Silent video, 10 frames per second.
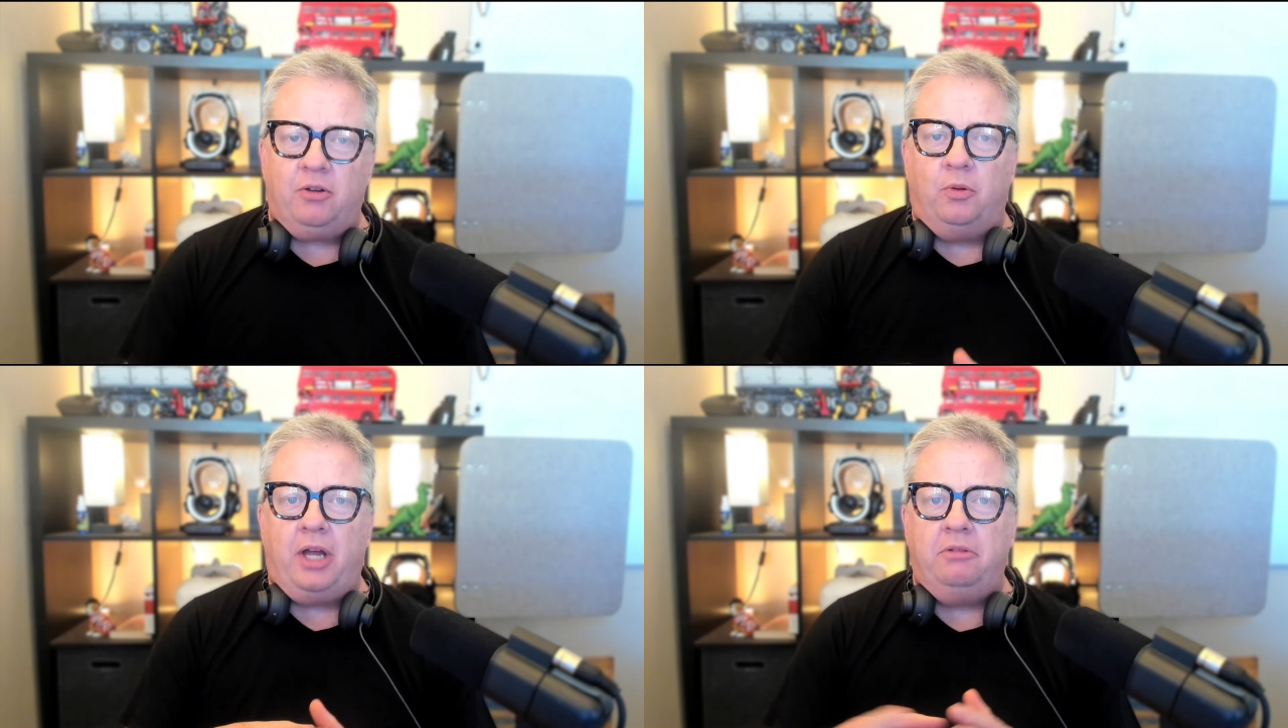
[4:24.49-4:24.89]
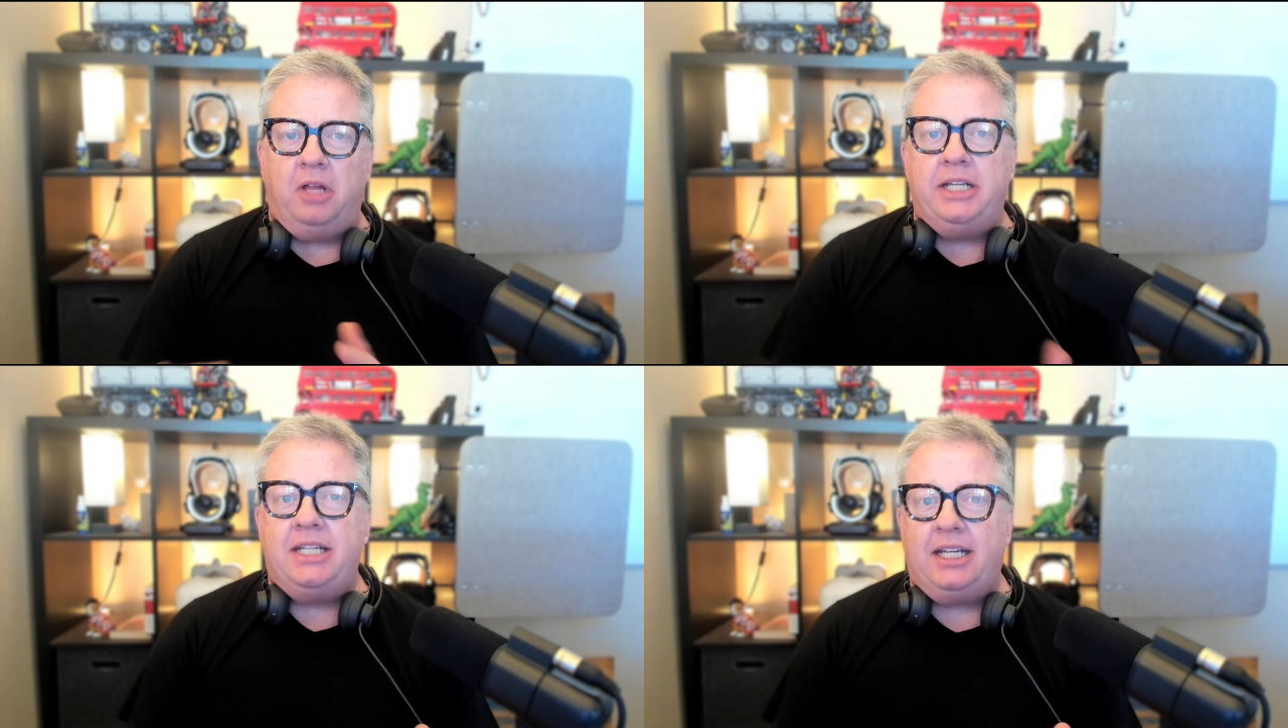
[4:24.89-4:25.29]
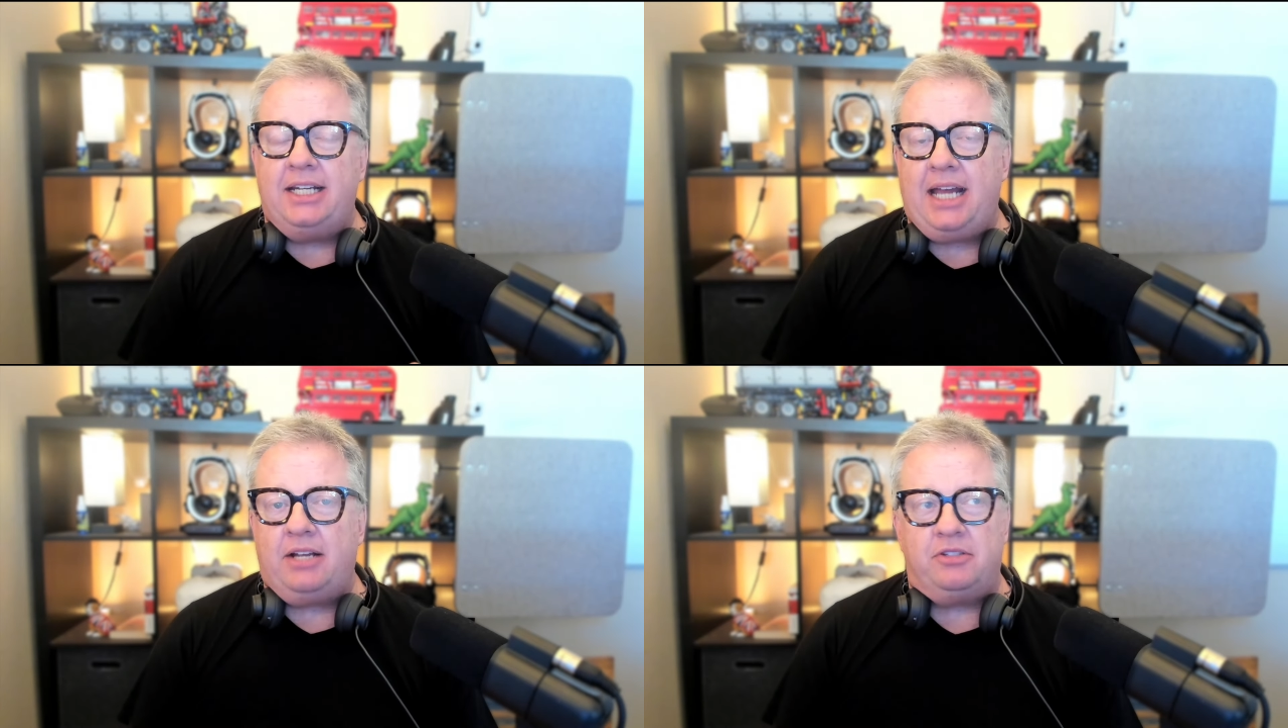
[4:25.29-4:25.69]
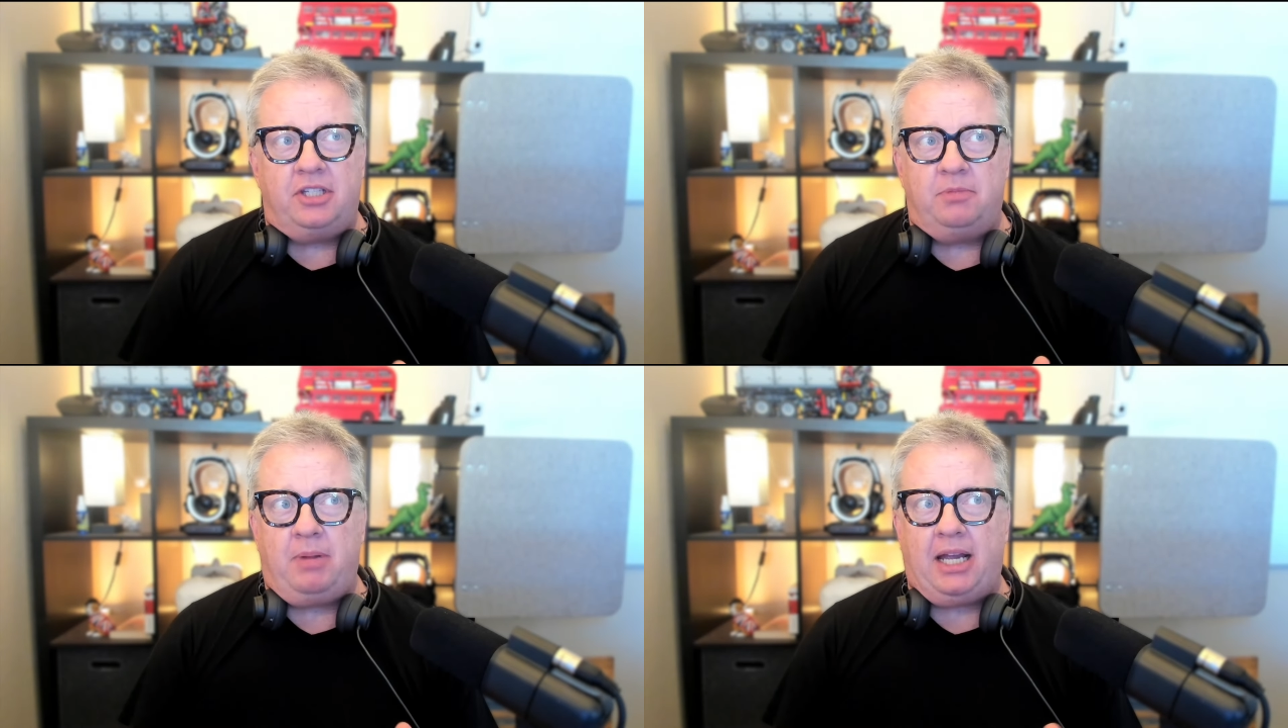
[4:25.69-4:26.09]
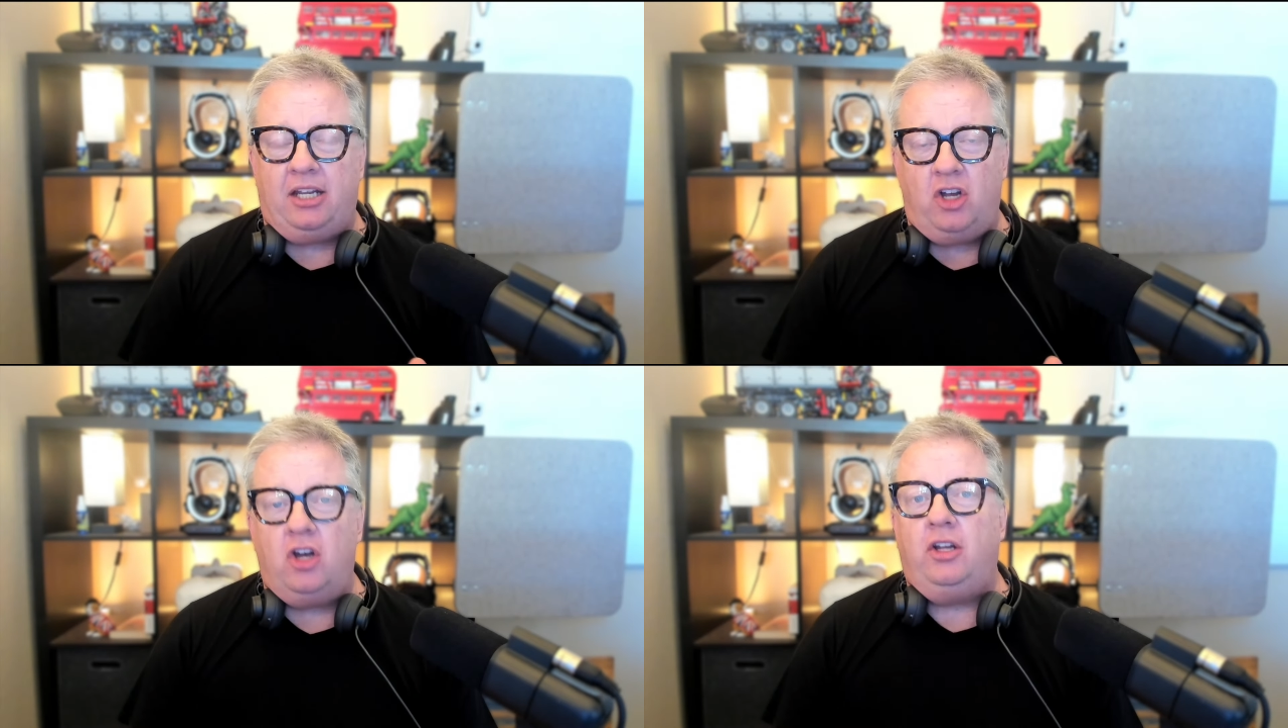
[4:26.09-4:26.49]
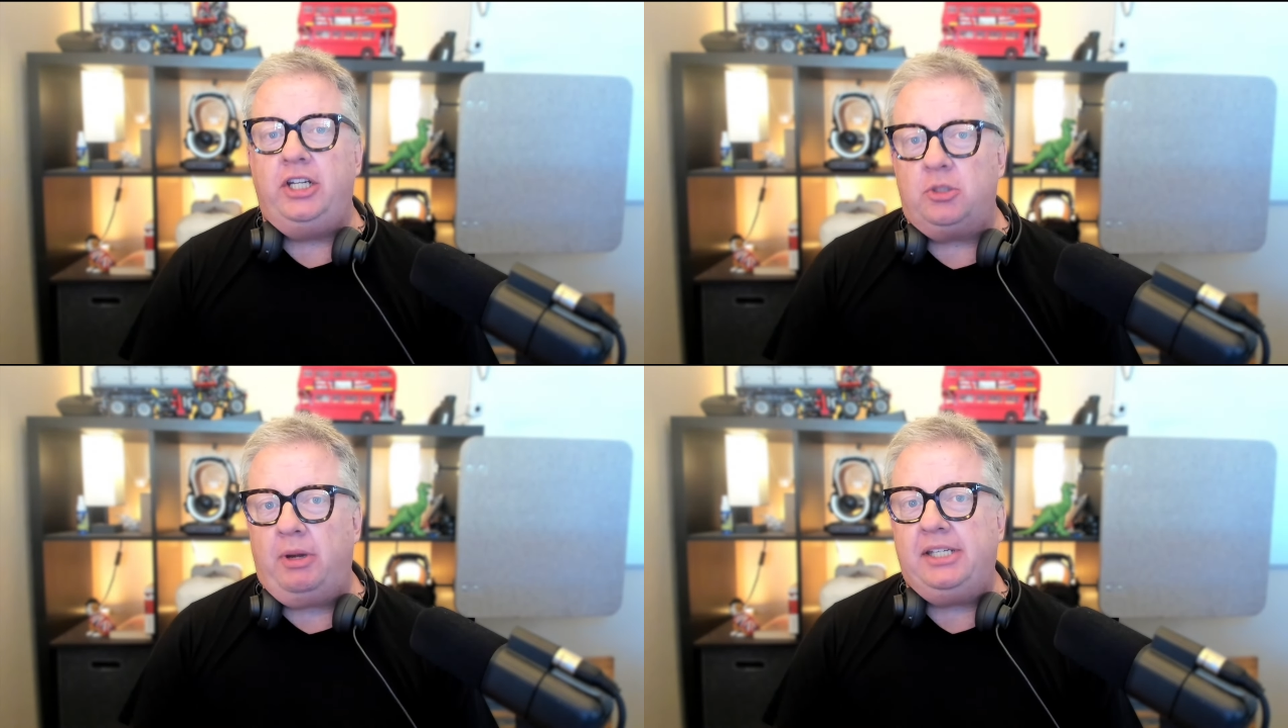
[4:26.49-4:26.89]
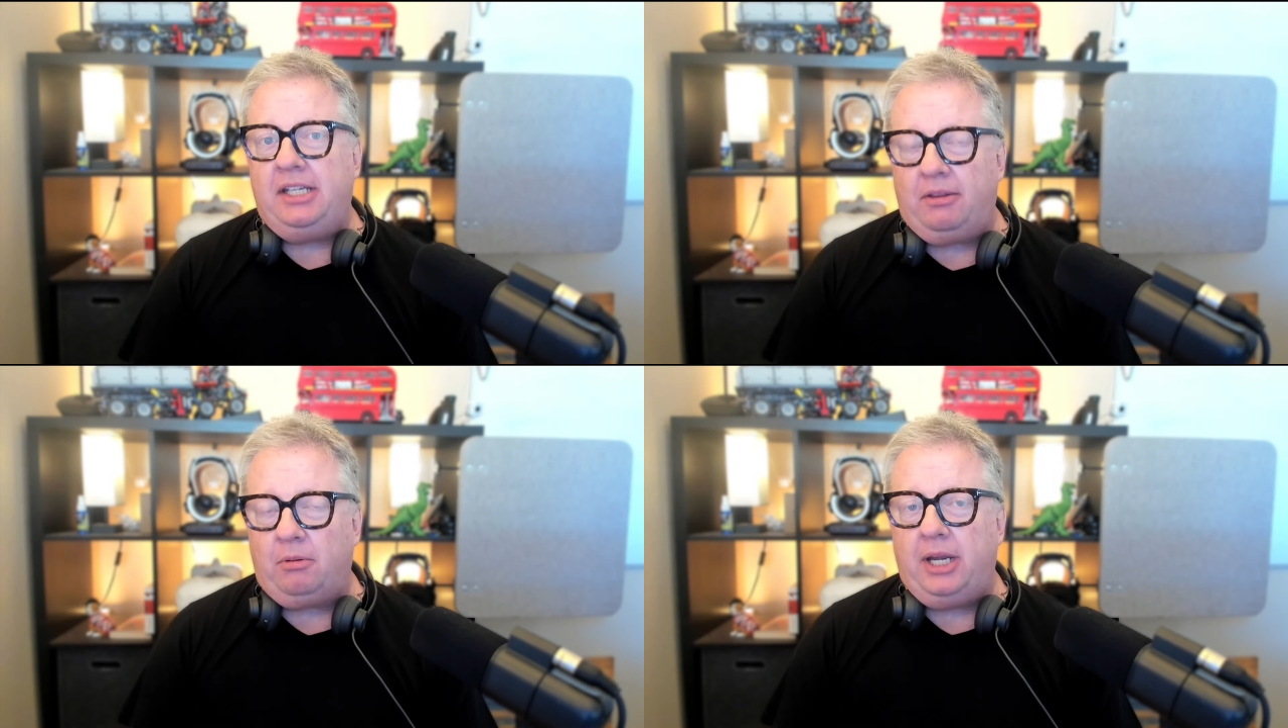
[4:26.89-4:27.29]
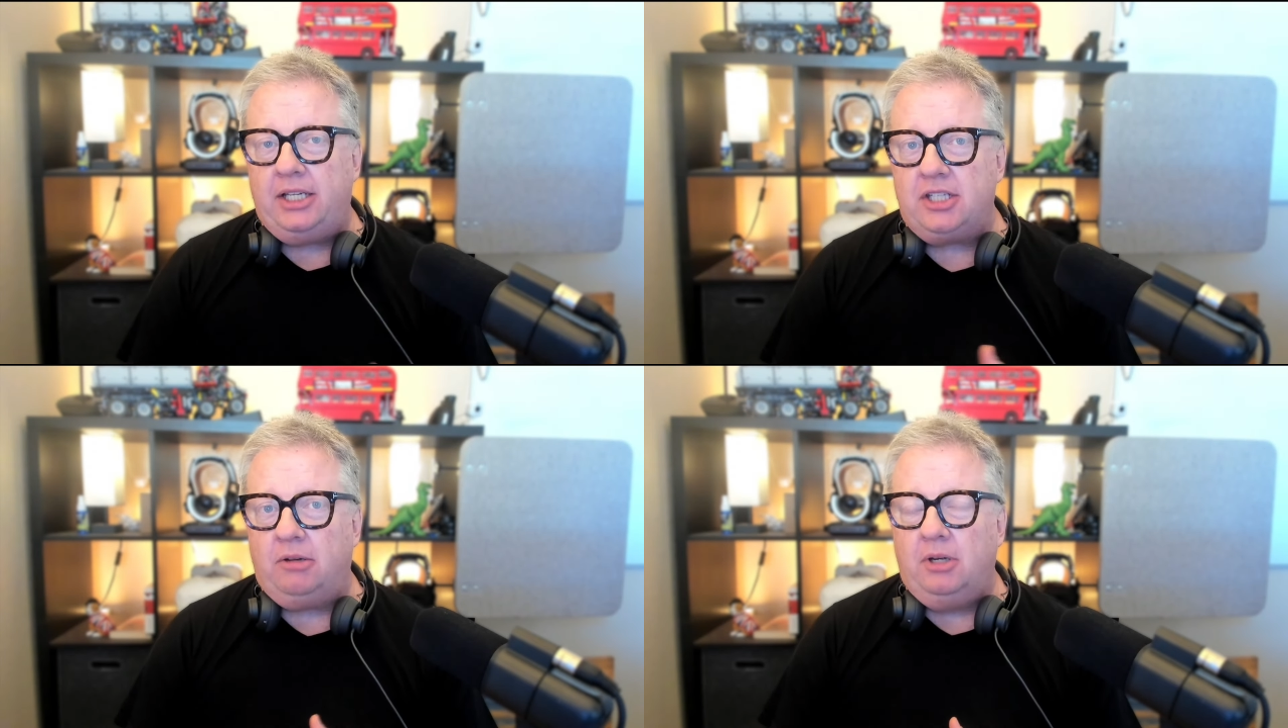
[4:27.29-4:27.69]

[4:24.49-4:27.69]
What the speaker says: although they did announce this back in early 23. So,